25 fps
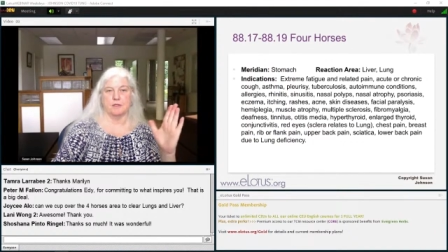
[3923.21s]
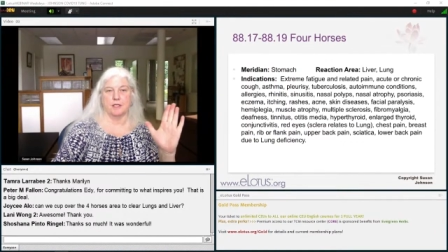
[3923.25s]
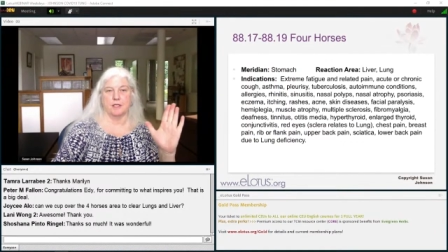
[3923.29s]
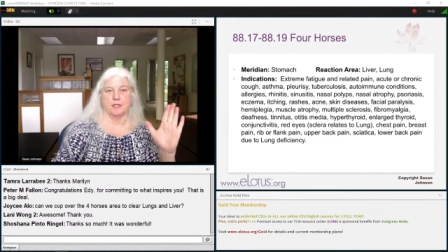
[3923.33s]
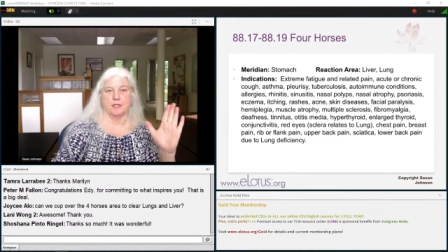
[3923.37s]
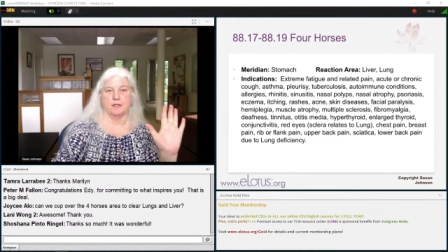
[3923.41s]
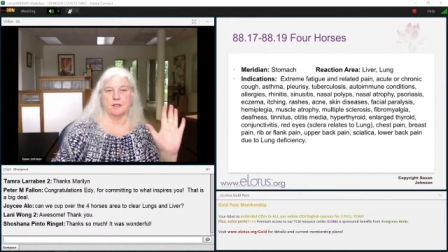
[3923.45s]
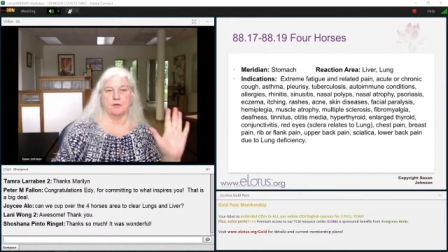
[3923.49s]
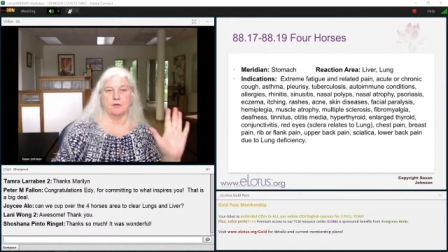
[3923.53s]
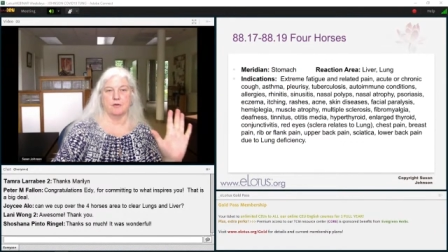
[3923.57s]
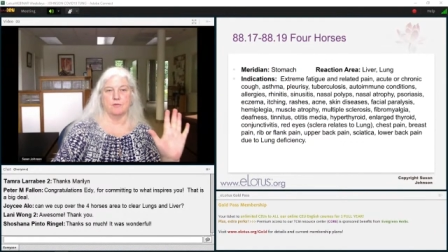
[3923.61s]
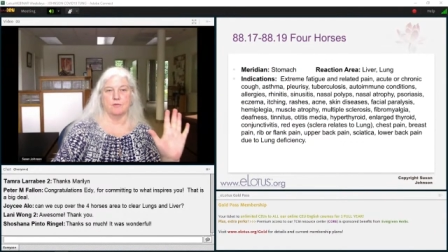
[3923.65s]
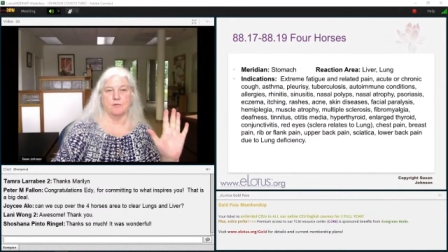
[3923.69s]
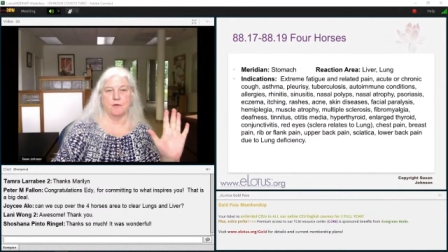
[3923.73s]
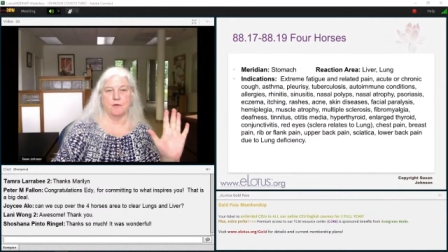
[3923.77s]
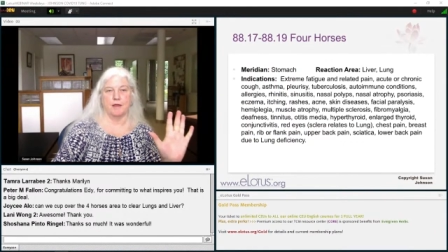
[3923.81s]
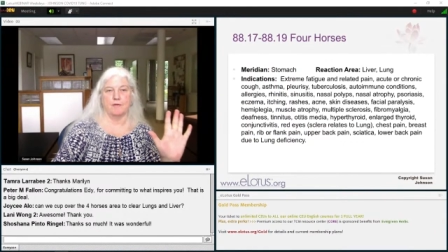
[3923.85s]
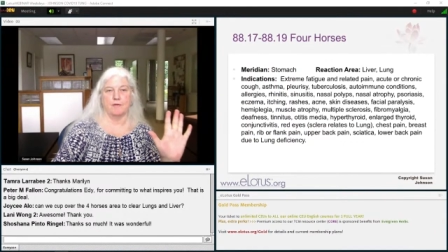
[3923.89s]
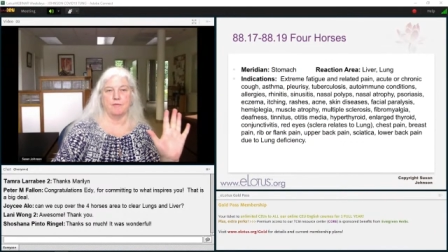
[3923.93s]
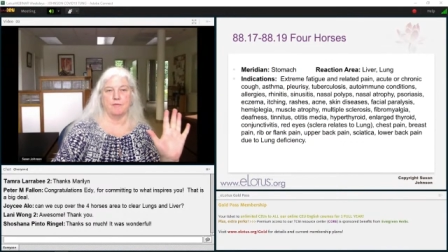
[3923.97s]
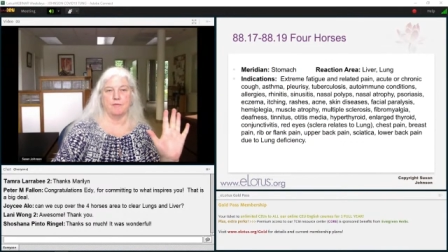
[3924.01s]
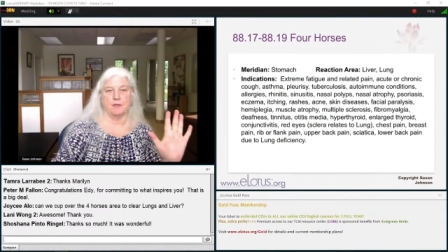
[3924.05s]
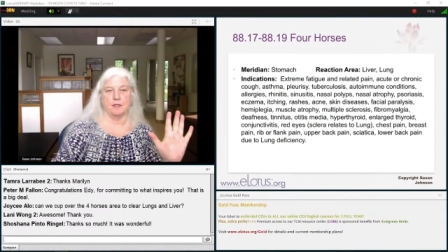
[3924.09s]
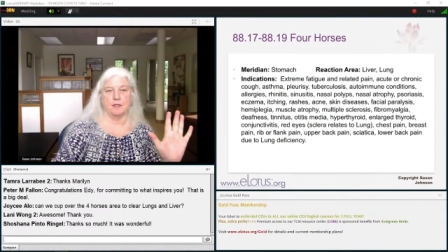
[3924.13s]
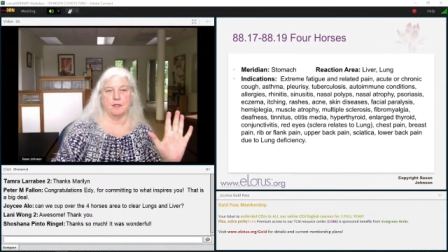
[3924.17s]
Okay, those
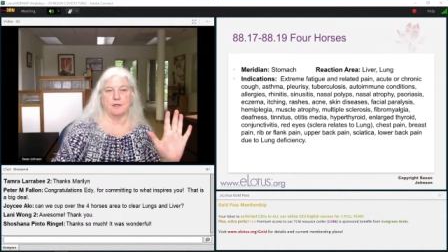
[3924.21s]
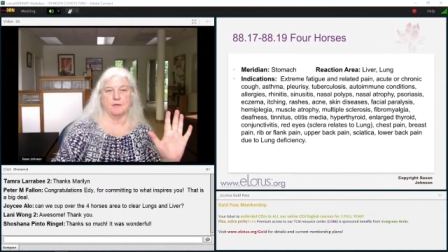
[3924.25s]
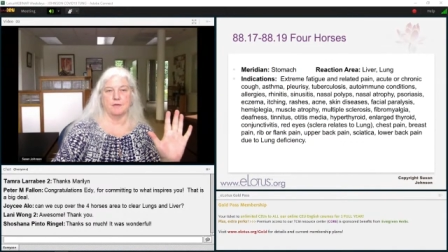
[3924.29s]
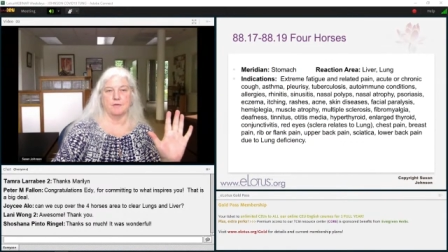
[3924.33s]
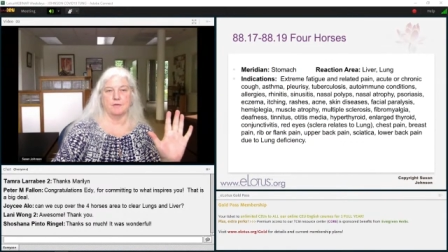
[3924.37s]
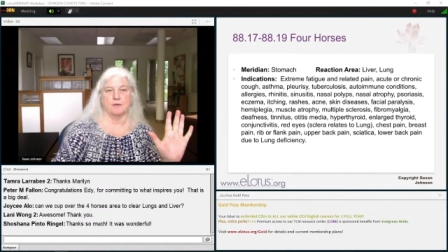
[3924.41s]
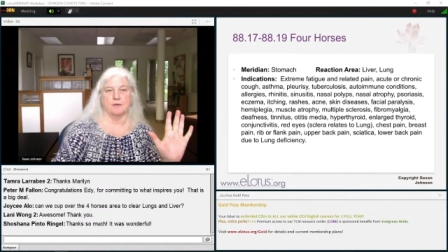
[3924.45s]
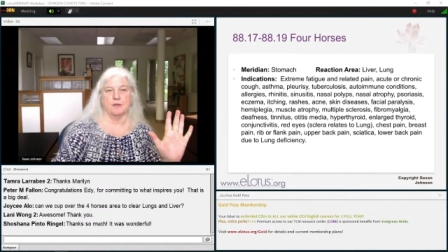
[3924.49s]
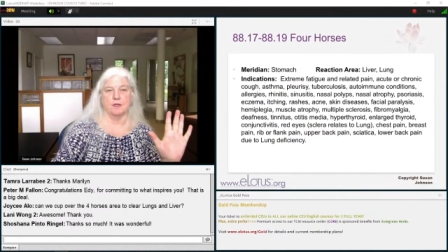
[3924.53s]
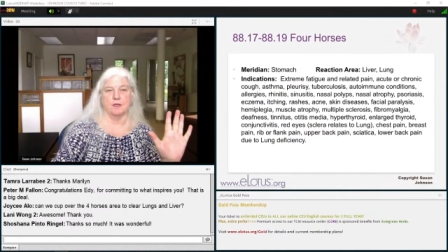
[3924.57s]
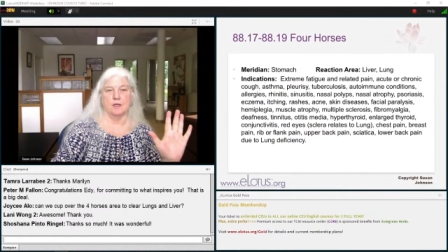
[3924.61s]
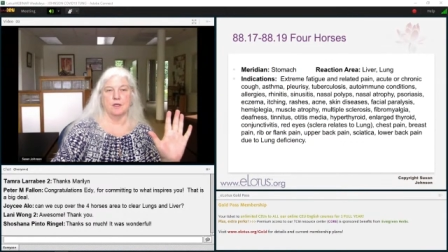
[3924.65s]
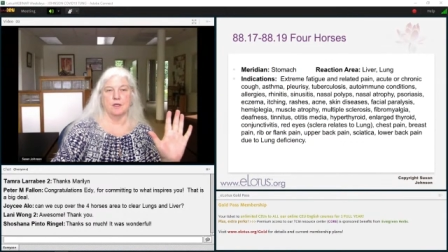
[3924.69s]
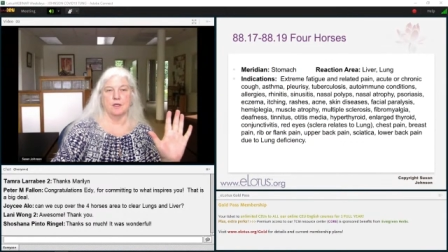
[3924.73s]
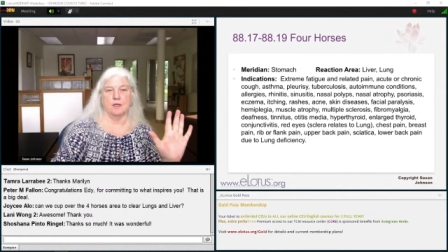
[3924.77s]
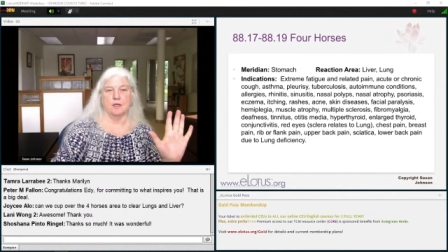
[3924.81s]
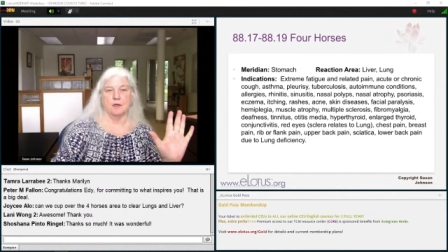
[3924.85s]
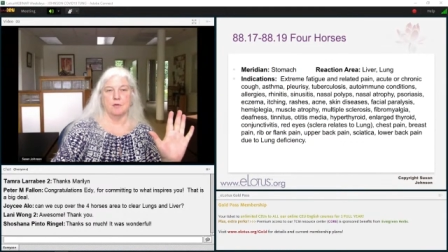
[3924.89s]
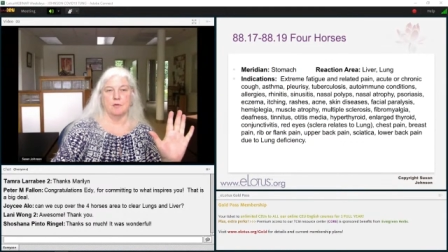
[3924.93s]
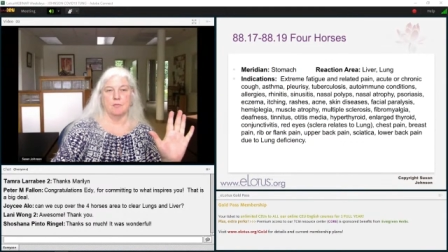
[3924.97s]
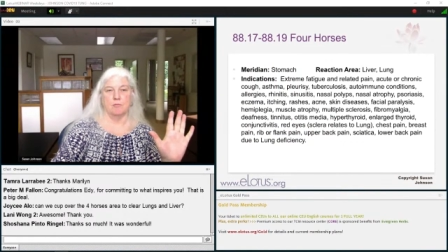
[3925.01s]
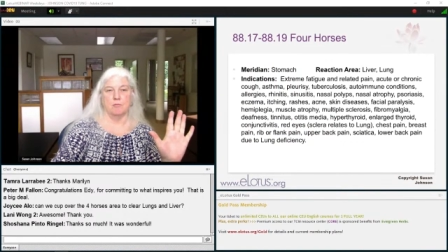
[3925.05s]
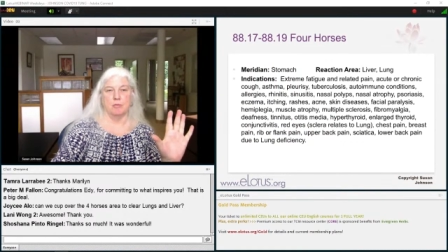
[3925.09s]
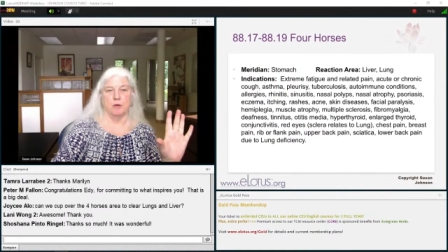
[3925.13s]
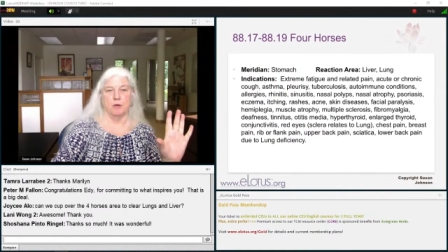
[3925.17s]
five things:
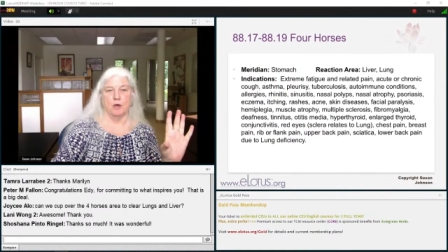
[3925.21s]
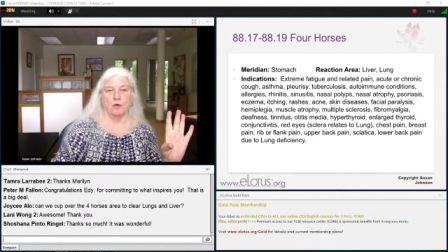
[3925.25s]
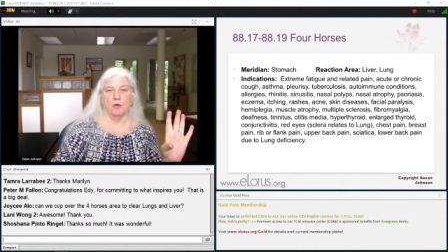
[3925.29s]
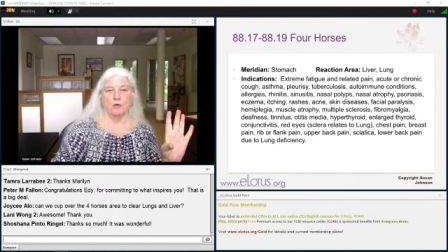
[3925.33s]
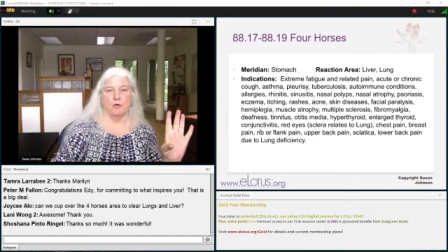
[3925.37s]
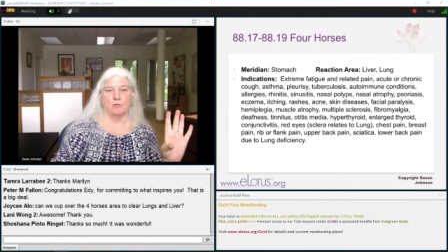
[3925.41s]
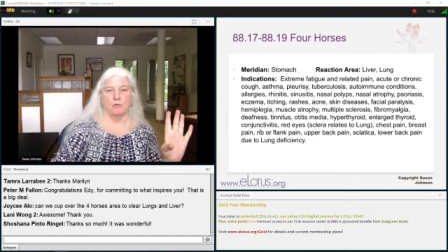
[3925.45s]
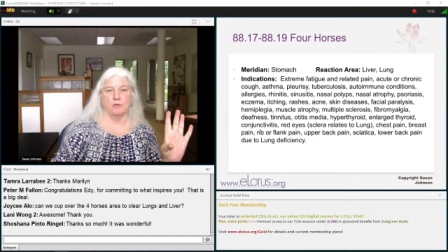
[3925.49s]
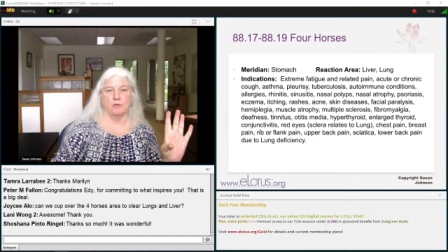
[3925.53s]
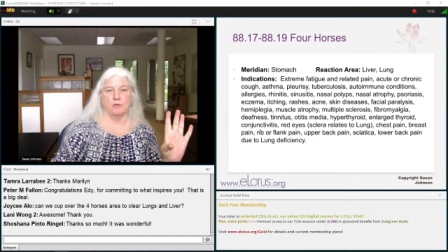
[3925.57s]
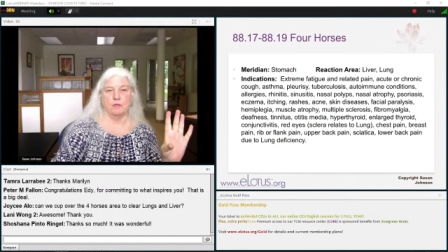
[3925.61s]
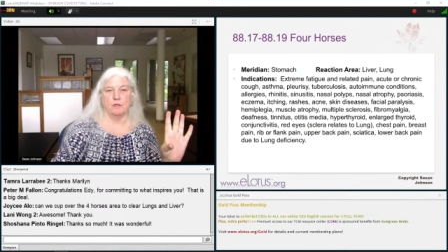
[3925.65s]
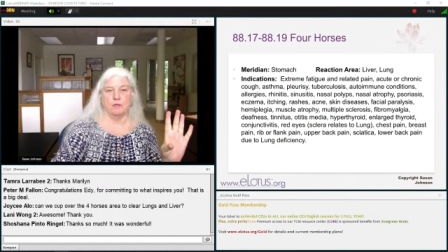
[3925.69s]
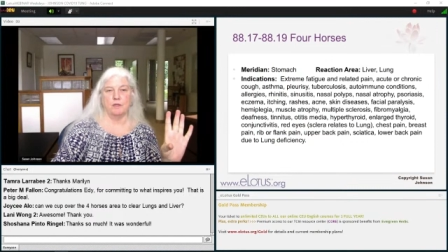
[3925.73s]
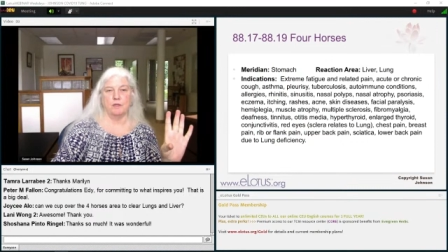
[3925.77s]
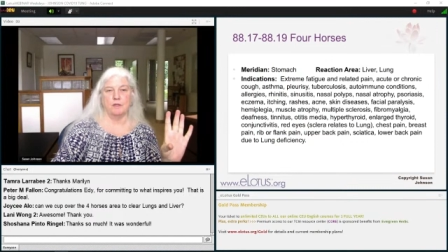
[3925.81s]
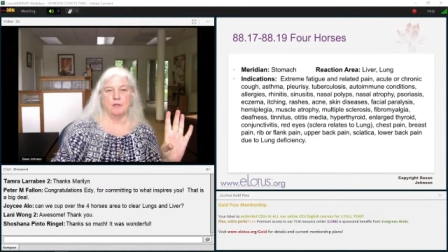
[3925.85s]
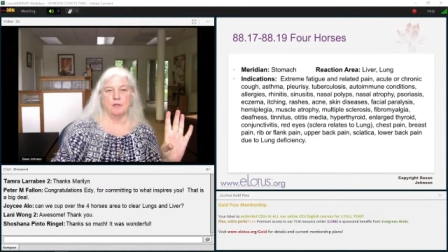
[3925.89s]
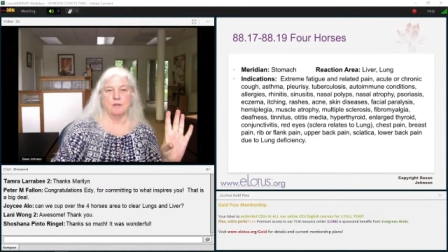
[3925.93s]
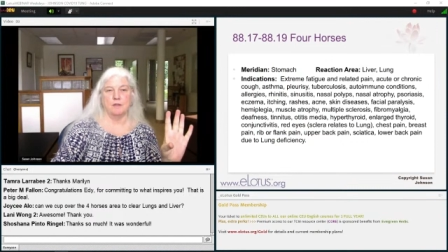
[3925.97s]
bone,